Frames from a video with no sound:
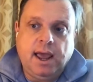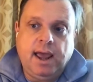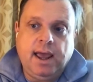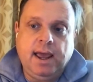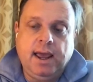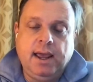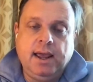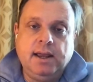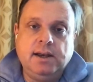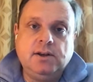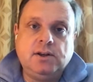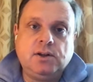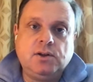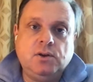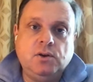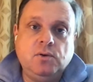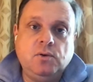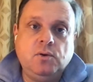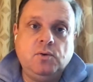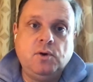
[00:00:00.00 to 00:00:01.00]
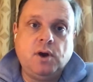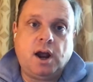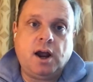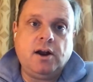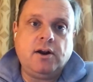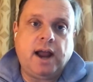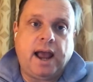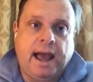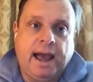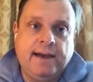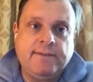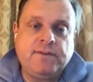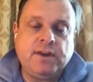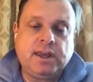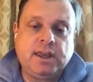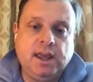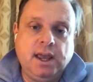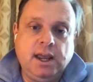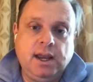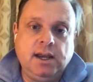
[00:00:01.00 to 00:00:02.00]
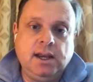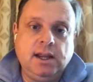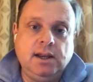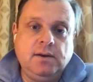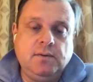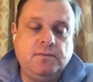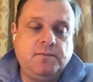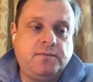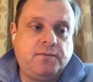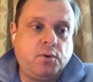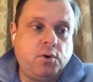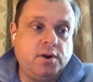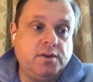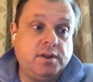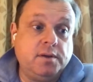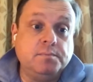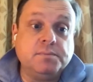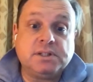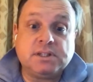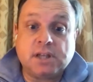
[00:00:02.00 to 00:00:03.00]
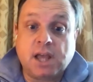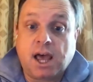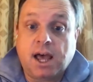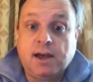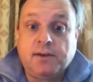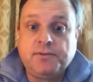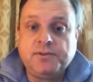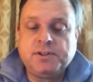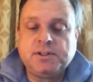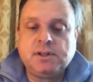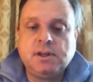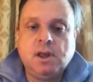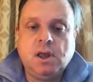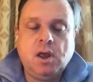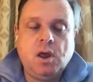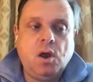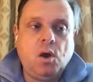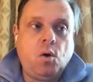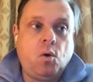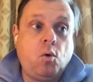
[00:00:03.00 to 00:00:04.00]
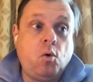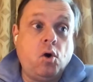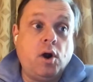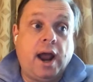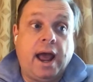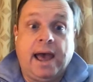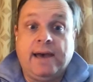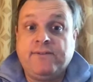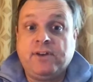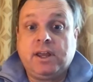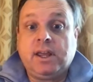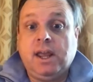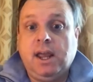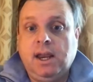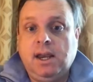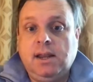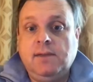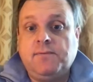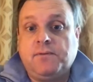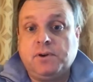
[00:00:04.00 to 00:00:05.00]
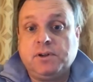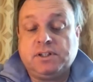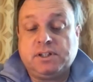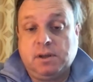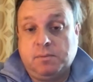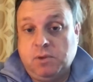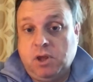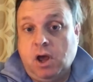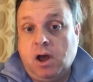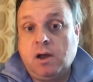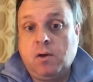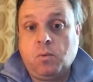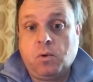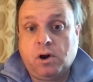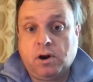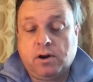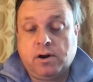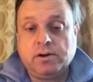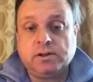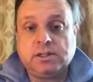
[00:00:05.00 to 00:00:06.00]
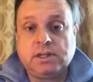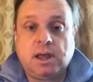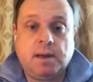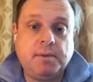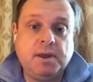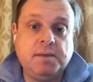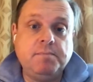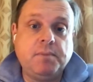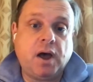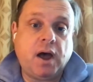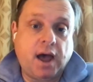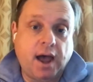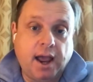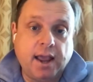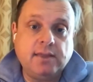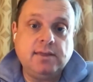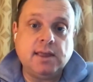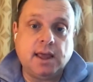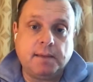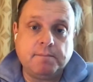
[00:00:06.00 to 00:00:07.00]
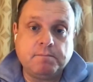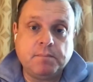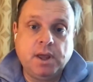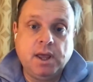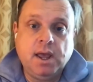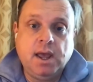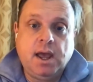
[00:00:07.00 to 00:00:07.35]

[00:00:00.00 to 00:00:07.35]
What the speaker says: and who are advocating for themselves or advocating for some young workers coming behind them.